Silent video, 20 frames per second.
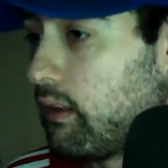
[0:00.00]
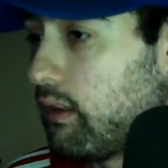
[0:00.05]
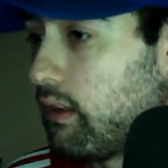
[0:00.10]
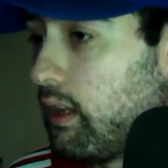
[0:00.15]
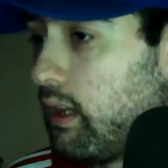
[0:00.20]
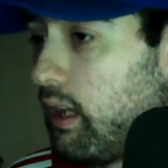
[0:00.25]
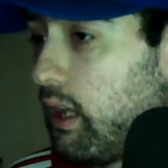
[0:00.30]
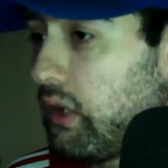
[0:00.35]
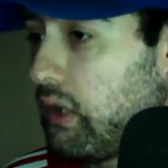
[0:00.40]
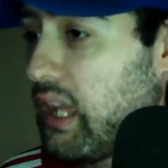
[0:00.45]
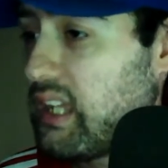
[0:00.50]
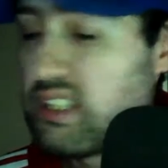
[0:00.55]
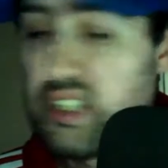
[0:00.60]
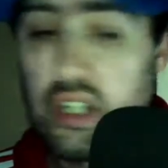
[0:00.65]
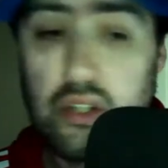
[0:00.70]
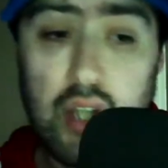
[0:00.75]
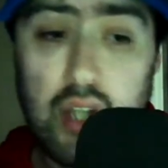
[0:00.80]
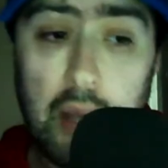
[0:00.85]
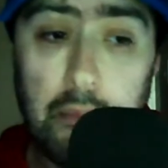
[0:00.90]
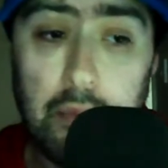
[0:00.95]
Okay, so
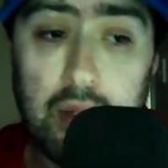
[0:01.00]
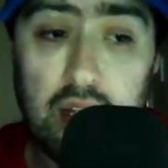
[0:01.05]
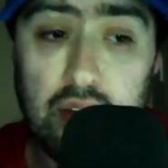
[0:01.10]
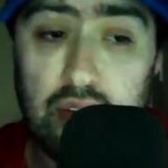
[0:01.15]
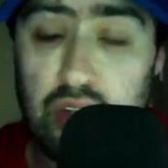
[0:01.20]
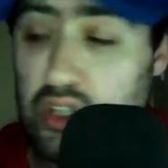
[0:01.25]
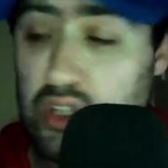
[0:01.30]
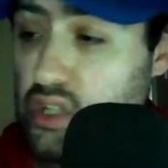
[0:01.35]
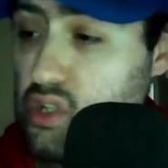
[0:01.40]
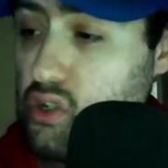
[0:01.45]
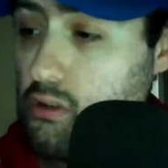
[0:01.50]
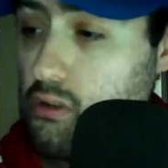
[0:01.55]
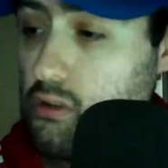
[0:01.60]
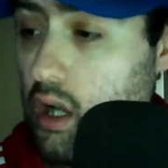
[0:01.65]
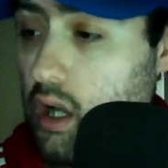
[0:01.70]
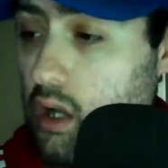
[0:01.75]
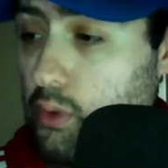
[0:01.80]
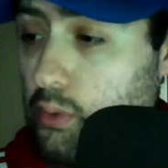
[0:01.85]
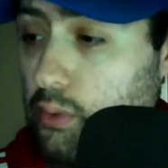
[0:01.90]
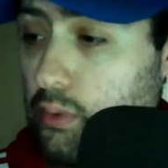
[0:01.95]
coming to the
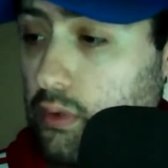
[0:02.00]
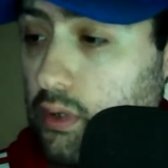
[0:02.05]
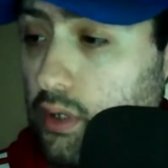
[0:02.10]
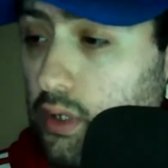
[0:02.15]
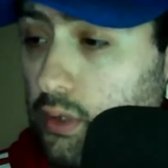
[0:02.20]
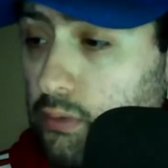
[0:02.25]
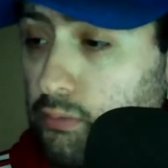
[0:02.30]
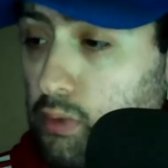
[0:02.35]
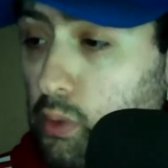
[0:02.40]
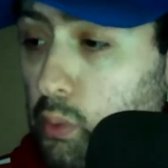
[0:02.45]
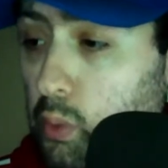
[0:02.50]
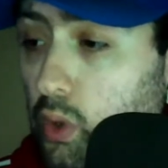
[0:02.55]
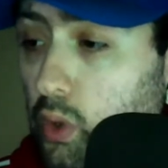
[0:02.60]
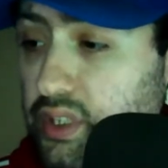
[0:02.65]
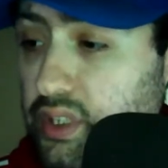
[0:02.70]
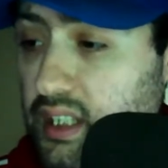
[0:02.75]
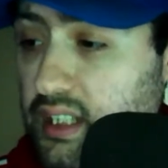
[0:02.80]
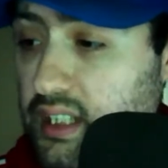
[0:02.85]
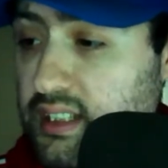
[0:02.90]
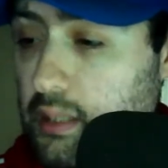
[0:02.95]
trial, reward
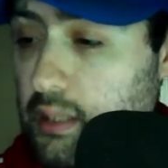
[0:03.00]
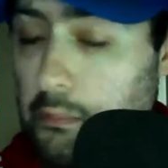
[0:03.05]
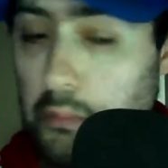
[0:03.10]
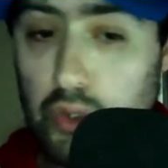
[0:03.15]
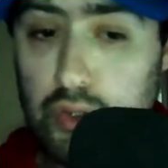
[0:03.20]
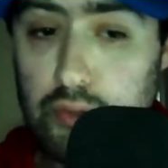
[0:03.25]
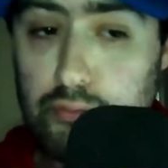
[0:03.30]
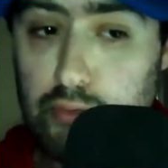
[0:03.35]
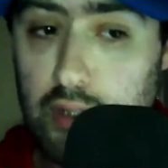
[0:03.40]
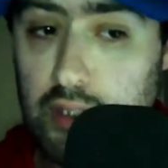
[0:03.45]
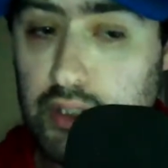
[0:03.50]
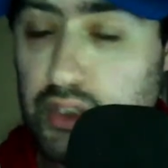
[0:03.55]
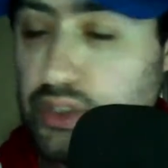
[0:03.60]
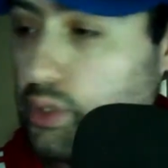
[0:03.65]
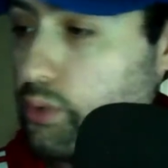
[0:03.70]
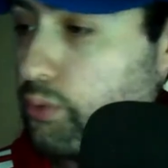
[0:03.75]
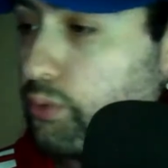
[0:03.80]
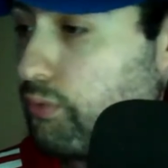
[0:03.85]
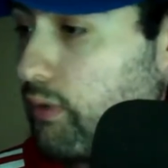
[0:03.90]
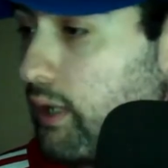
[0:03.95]
is a Modern Race
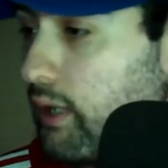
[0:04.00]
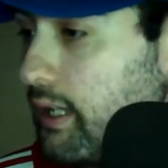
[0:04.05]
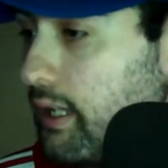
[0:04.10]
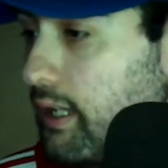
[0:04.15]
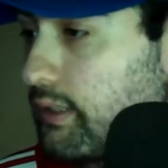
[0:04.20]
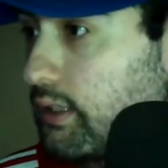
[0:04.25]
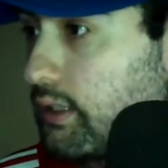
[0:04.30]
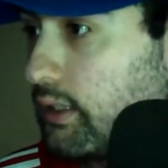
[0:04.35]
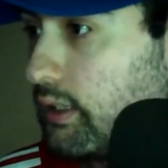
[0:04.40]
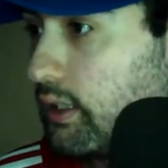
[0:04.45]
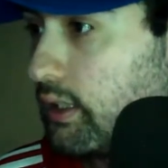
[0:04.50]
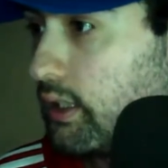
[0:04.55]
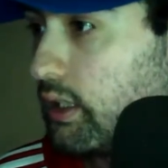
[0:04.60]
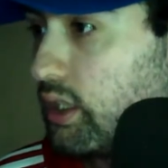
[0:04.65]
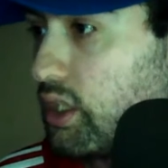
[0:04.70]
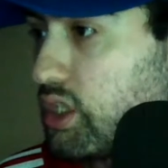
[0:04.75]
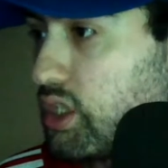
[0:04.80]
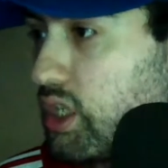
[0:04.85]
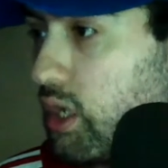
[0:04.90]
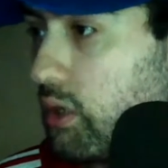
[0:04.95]
Suit Red.
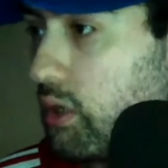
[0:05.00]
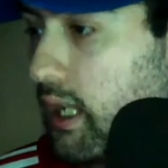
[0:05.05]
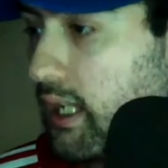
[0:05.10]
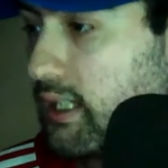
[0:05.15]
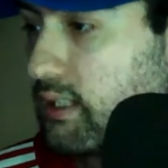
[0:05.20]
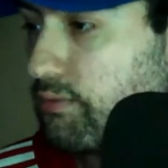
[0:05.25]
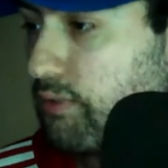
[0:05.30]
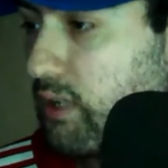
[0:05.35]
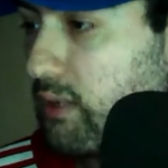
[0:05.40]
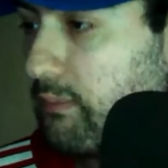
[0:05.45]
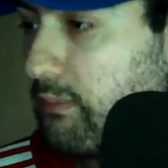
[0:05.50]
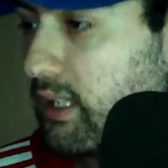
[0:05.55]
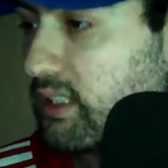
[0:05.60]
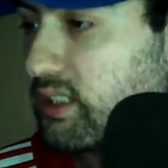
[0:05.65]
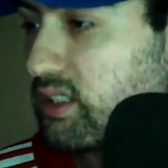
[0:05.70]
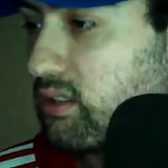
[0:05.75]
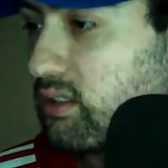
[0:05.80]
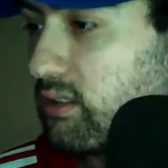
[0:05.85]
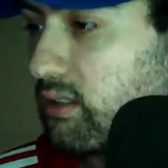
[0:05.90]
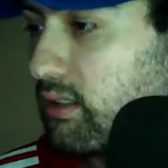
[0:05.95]
Showcase Remix,
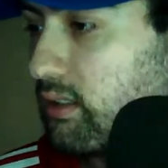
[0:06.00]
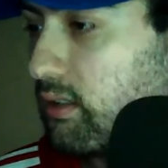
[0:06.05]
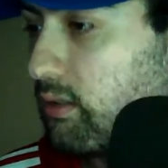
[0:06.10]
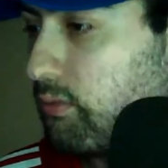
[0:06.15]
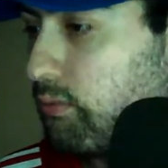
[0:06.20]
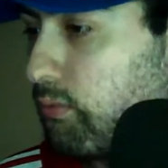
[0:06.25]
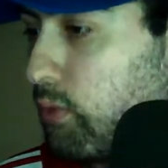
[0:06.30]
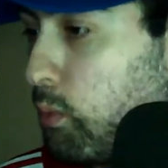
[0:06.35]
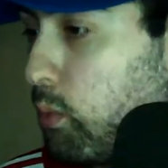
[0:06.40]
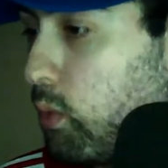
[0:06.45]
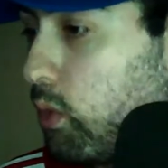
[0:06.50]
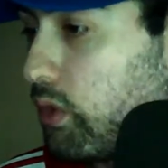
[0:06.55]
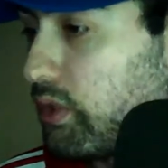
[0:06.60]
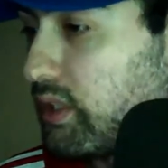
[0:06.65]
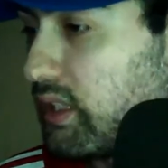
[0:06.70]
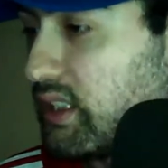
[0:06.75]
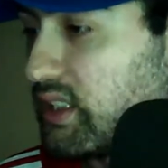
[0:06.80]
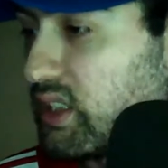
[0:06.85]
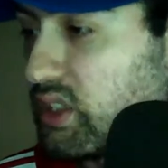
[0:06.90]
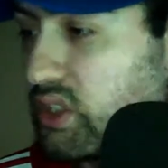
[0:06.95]
reward
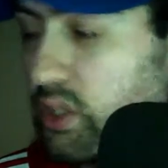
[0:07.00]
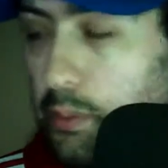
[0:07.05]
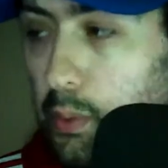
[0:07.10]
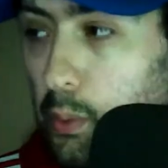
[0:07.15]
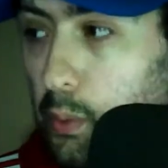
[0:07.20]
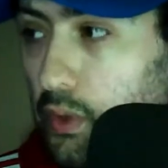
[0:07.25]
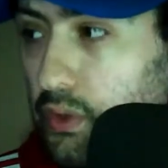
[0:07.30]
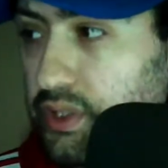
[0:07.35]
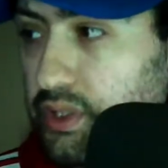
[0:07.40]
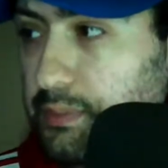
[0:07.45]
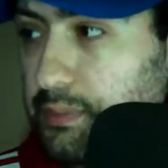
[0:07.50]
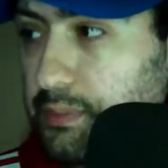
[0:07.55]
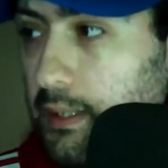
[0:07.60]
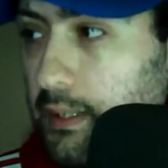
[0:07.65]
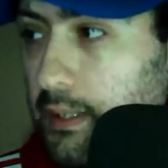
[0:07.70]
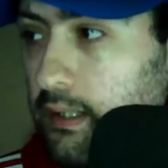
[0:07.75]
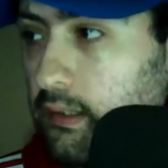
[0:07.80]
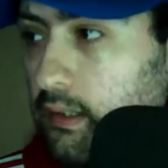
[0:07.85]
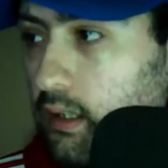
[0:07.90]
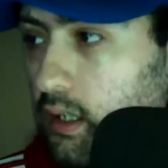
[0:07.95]
is a Super Wheel
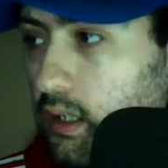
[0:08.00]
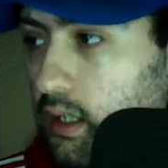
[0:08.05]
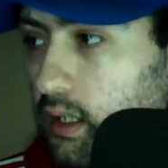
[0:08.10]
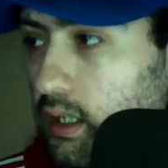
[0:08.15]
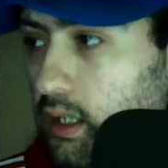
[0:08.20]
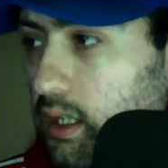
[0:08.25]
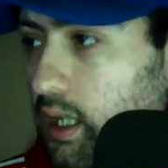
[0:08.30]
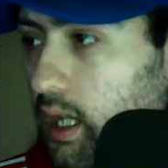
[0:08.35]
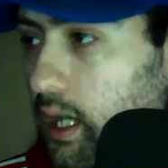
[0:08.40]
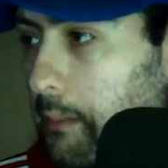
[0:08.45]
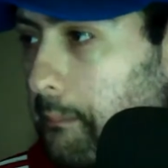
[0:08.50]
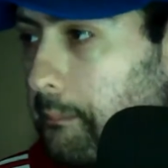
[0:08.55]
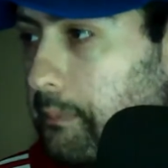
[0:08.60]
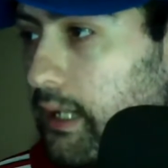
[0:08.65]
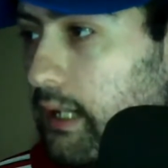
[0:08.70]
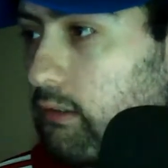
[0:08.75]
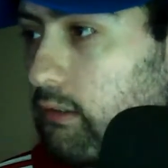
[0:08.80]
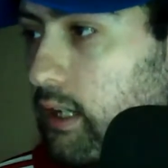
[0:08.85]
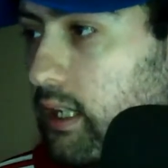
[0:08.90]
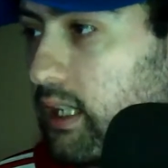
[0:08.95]
Spin.
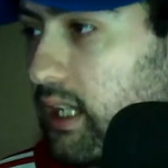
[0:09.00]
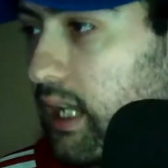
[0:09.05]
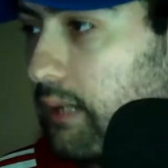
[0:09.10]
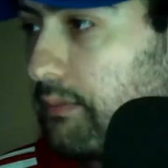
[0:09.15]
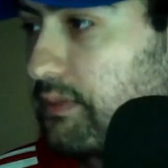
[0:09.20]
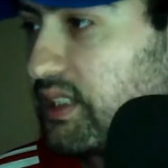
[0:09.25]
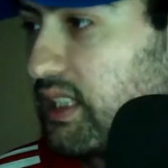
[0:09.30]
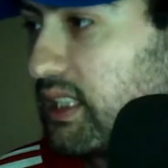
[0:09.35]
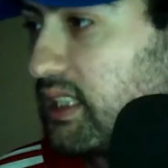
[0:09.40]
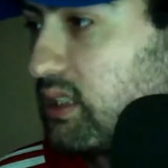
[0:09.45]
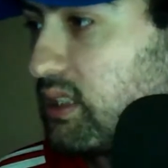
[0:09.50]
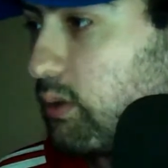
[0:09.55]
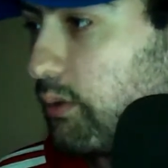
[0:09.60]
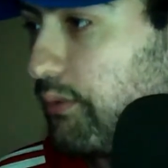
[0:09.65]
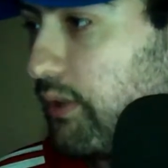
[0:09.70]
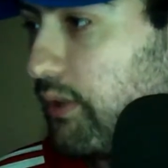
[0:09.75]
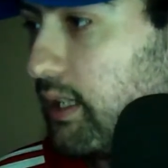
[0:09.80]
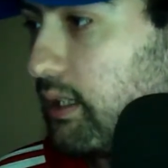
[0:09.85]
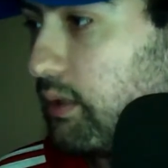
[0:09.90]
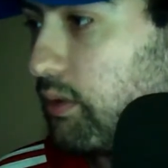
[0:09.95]
Playground Games seasonal
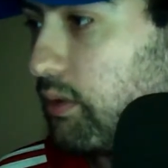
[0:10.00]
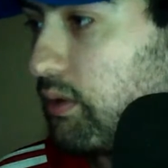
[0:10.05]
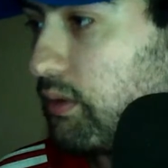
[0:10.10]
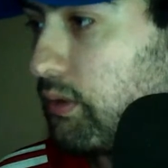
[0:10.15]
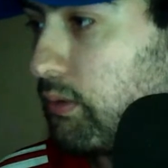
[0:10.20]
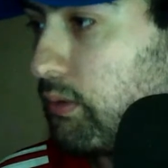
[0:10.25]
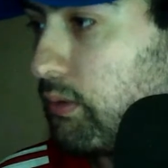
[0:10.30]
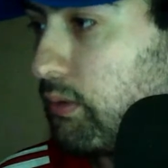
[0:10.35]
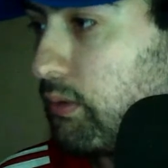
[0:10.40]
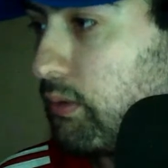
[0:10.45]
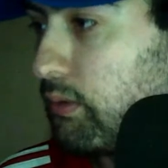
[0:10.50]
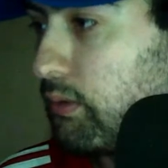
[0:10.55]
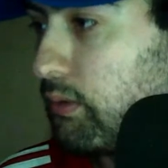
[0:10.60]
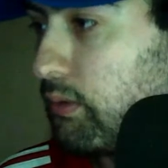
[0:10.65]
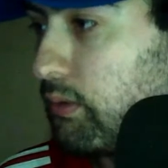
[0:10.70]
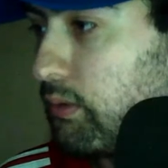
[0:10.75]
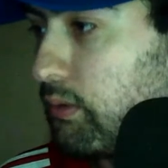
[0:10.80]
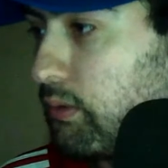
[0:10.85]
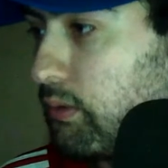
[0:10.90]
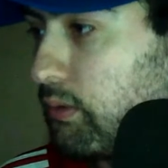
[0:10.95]
event, the reward
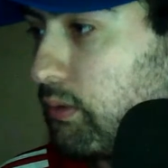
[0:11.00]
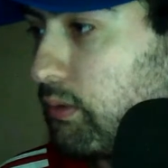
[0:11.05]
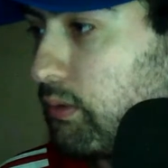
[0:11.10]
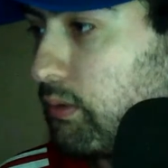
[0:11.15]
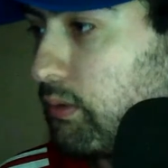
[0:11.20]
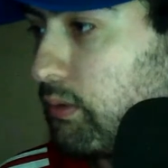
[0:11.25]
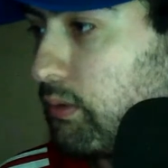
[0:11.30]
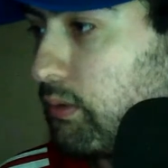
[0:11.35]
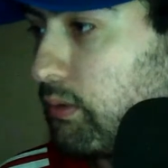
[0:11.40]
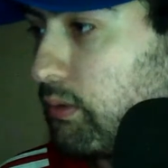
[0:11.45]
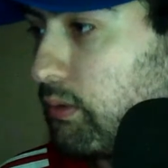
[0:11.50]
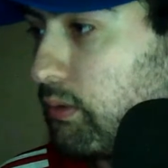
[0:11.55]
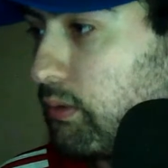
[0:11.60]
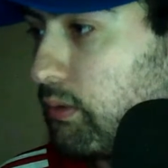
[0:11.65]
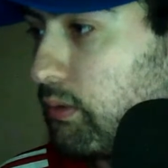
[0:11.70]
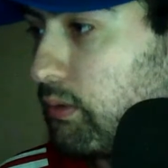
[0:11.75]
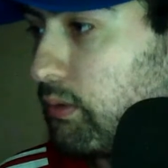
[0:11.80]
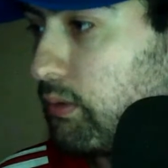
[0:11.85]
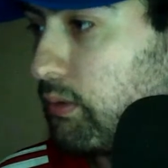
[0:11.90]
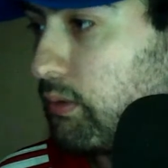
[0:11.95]
is a BMW
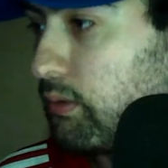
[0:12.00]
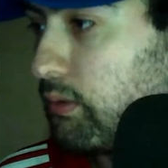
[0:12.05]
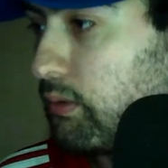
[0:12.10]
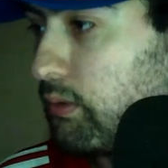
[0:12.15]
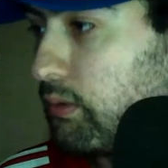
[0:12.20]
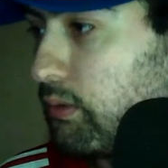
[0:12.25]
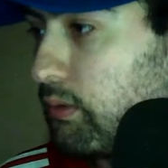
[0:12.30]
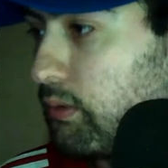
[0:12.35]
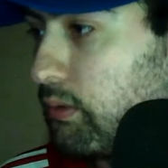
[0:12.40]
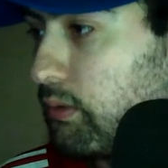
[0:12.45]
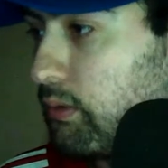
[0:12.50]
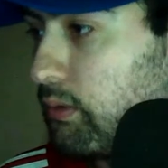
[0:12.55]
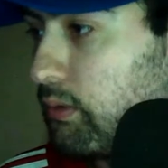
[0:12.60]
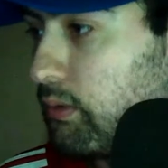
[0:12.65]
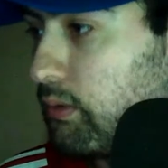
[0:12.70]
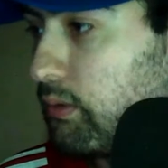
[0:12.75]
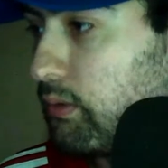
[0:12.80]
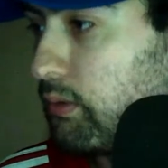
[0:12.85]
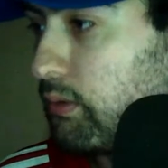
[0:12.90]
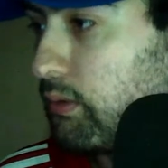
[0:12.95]
M5 Forza
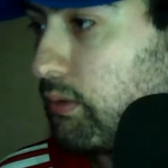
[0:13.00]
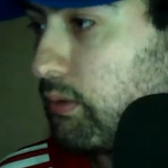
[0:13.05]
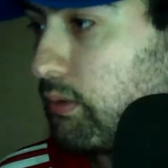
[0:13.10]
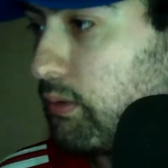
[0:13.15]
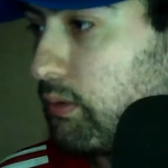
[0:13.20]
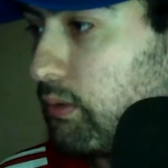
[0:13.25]
Edition.